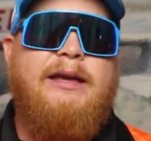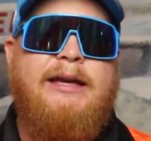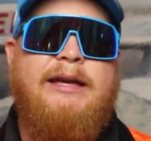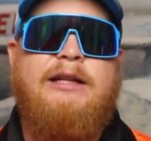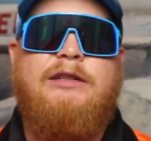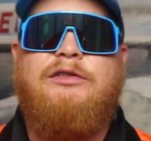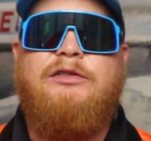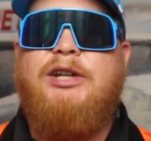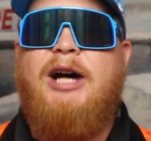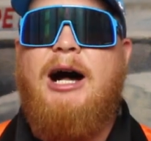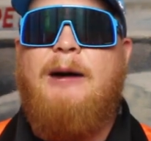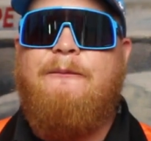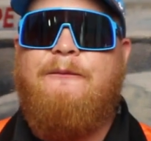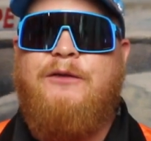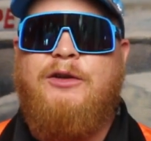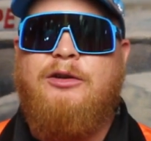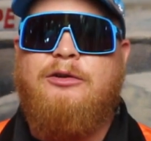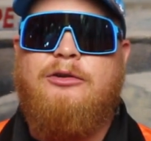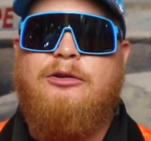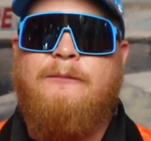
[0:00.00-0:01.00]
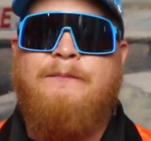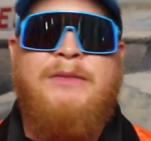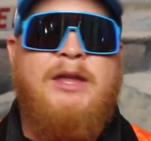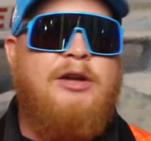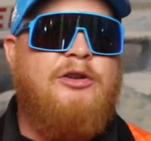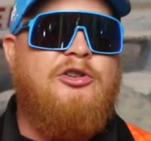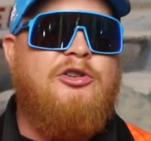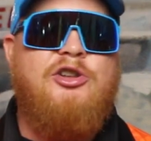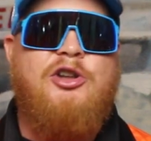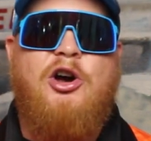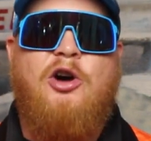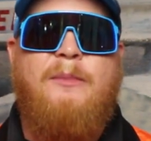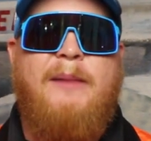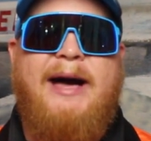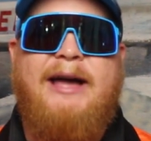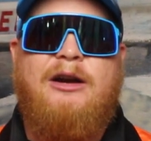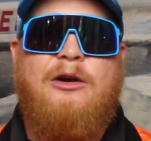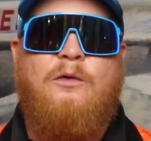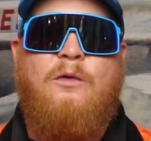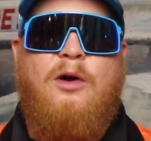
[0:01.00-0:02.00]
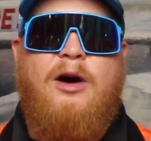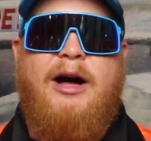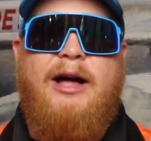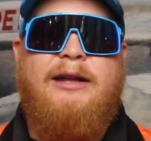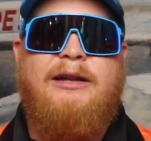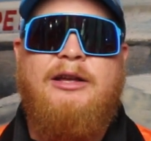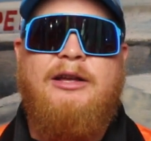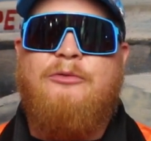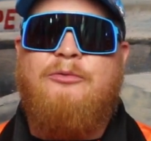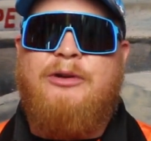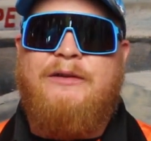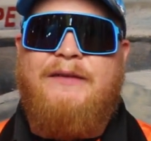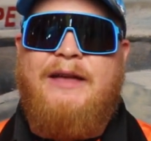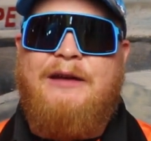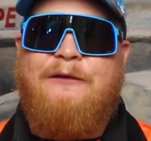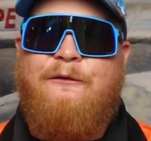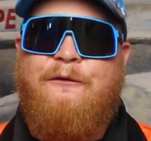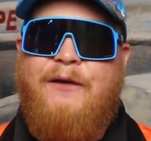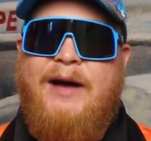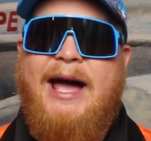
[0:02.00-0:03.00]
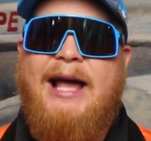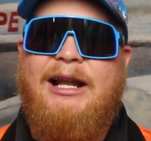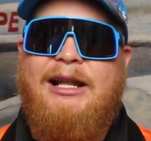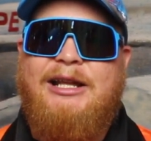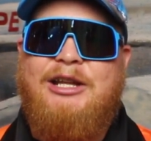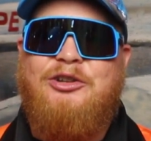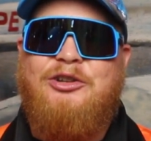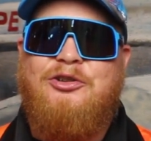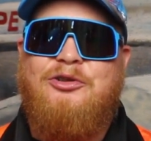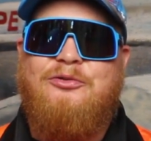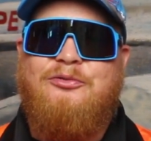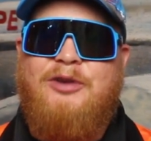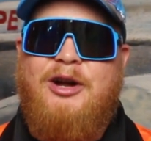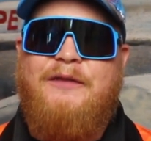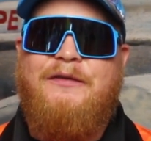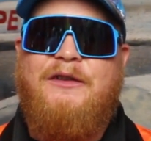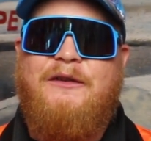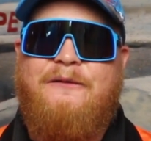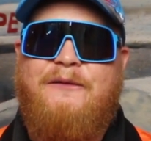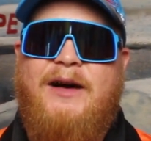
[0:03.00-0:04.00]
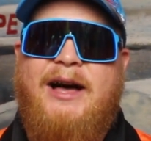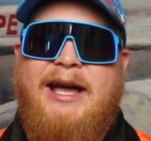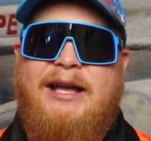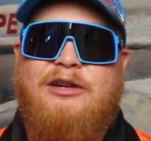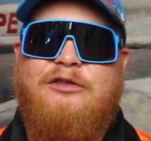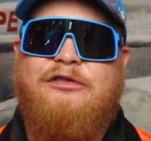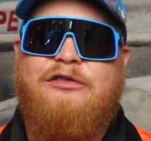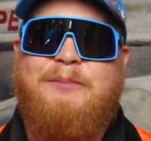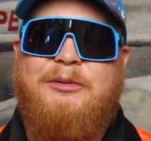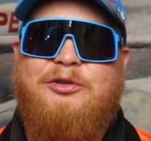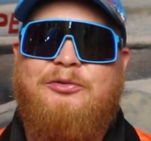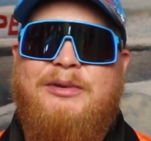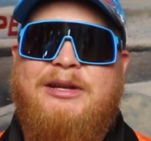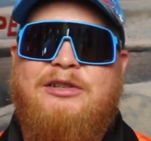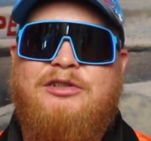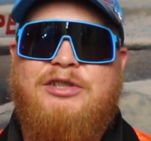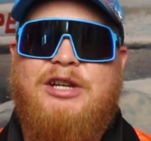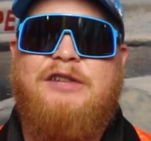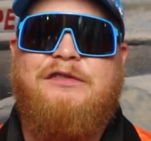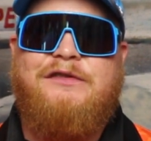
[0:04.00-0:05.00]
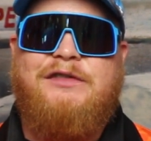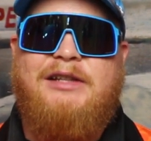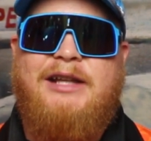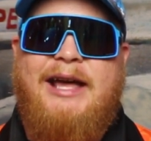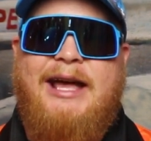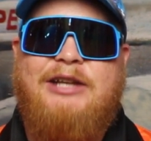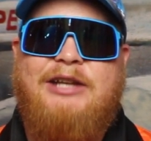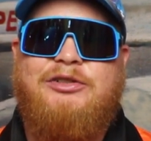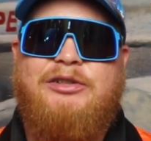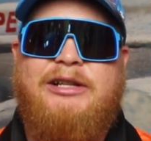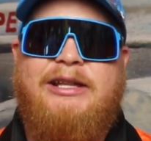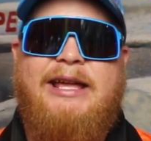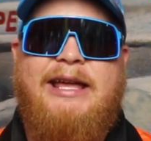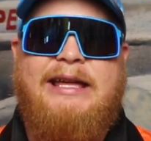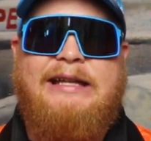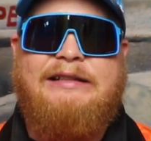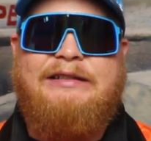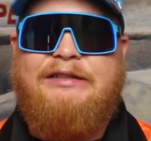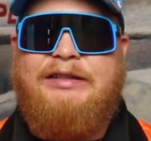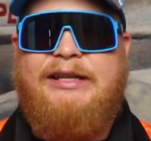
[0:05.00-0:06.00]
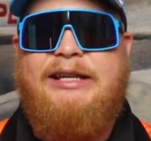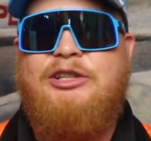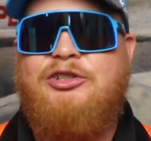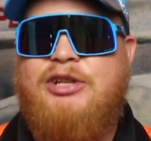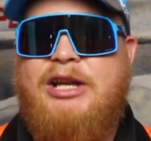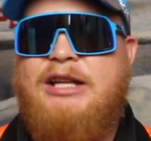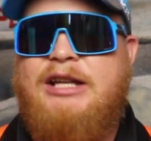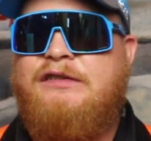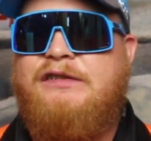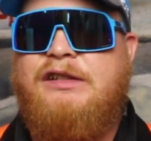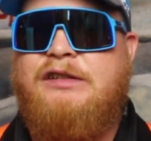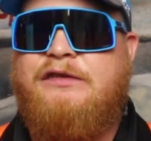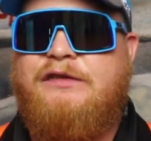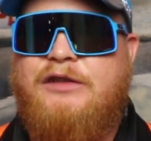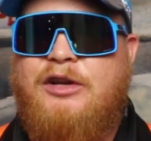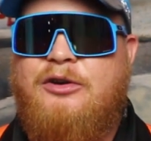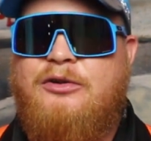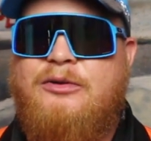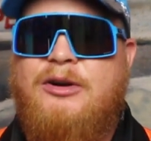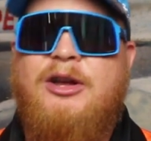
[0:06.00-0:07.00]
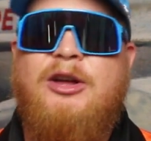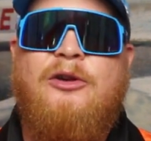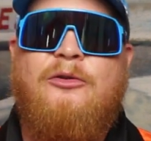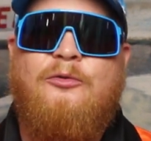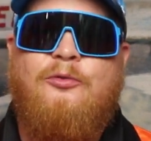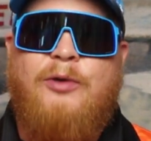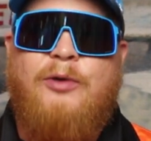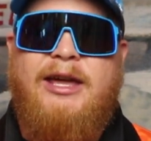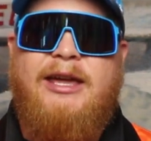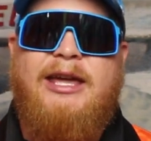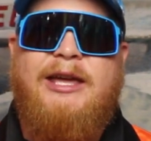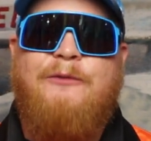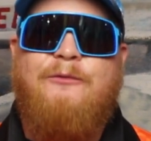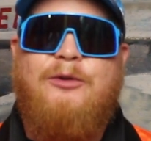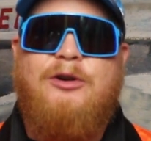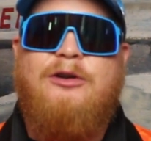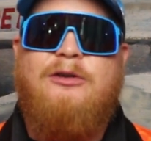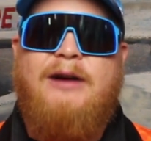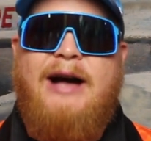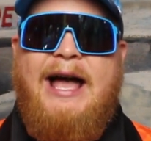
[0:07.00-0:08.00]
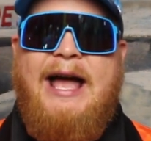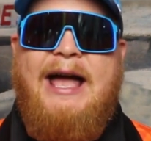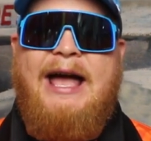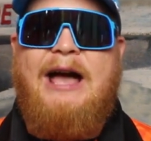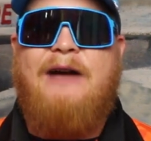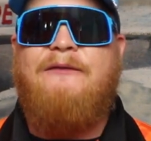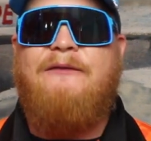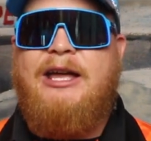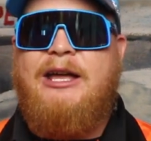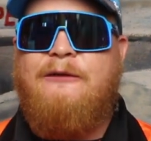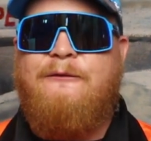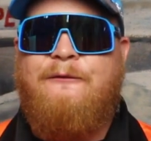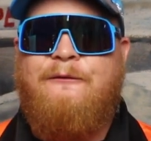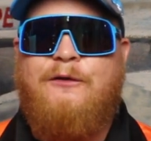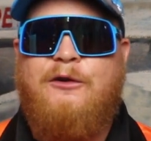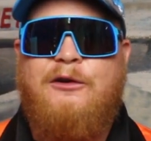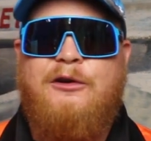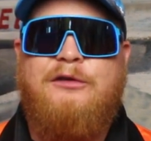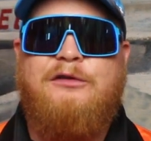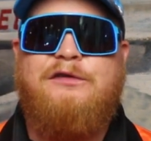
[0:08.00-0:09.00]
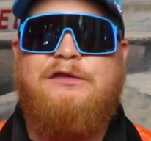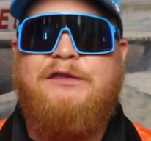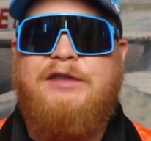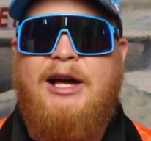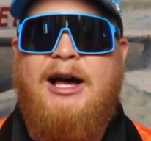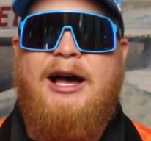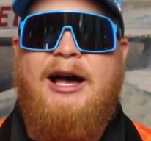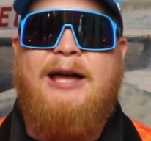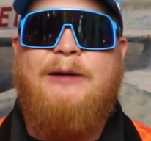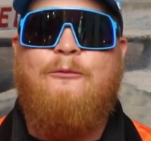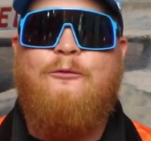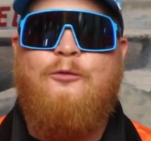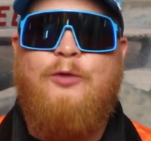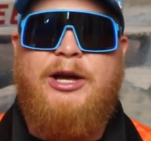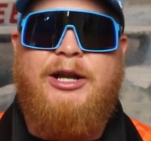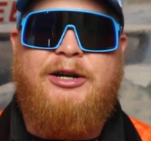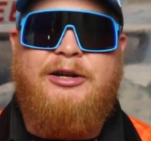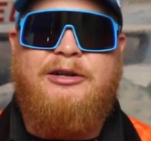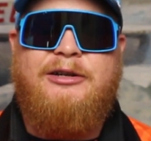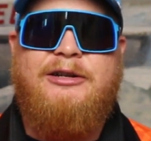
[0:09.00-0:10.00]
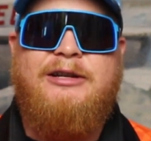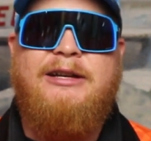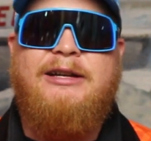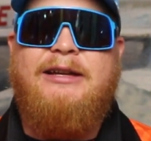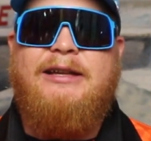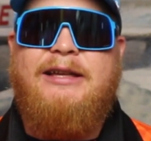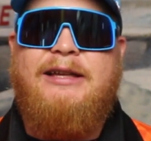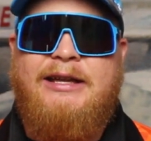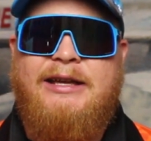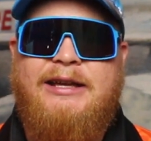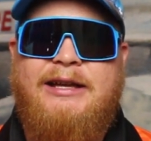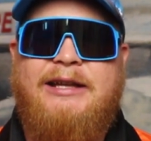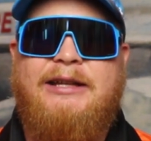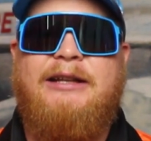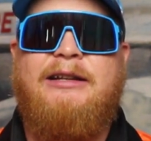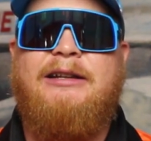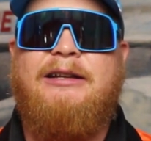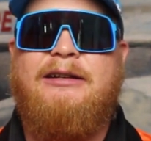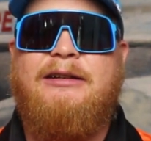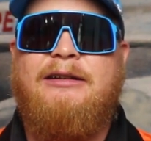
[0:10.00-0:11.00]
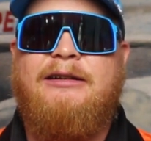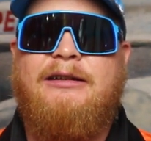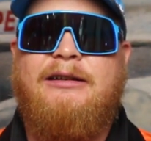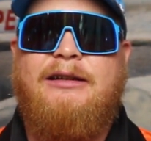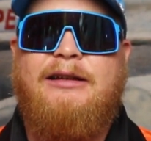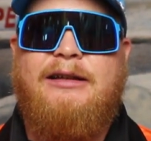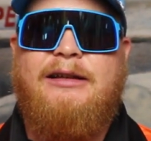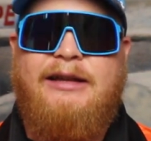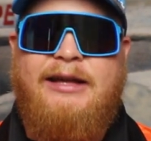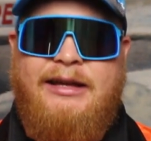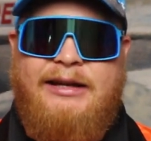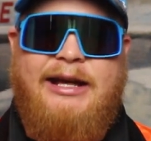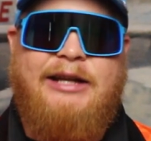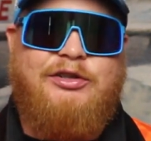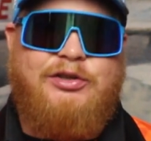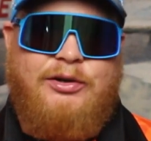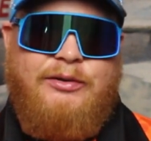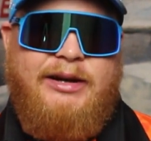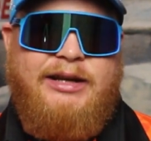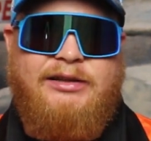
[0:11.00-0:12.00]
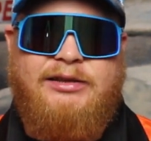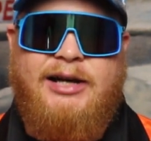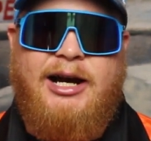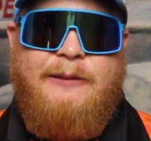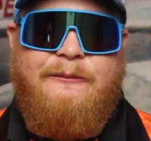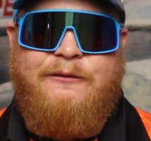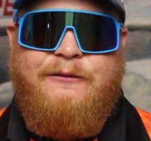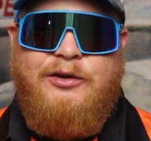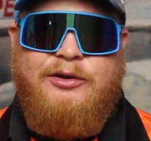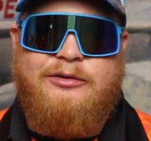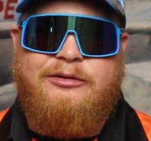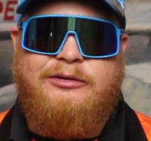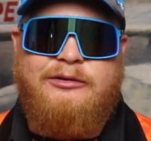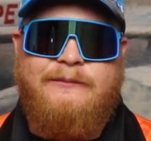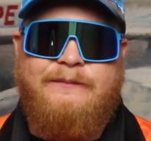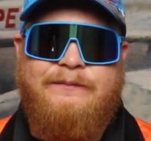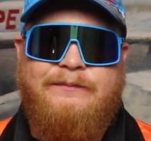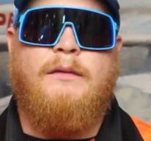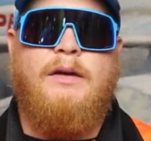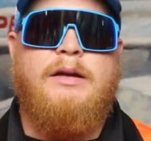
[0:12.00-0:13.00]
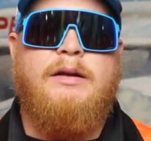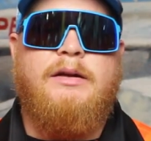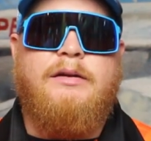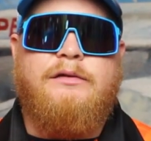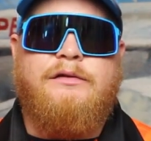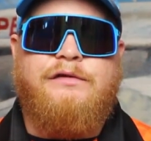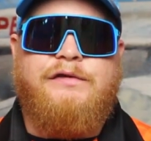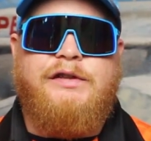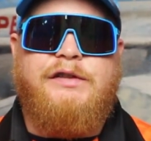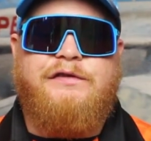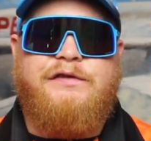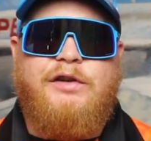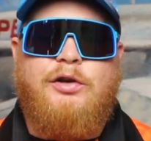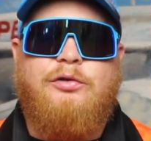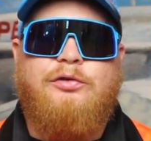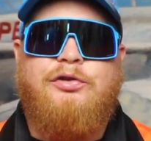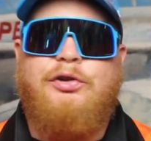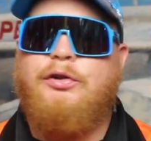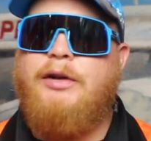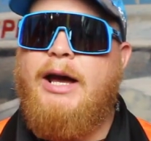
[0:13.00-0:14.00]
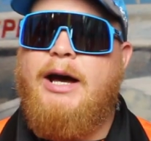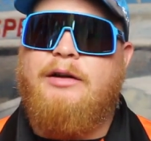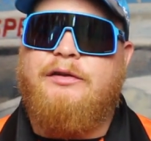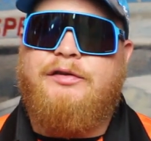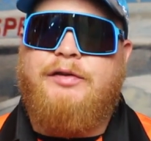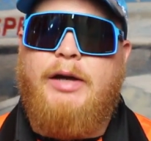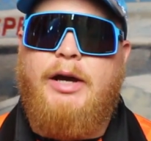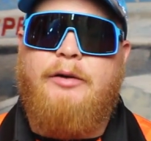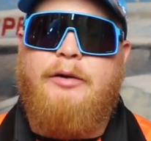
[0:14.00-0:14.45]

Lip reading: In Top Fuel, no matter what, when they finally do run the finals between Justin Ashley and TJ Zizzo, we will have a first-time winner in NHRA Top Fuel. Zizzo took out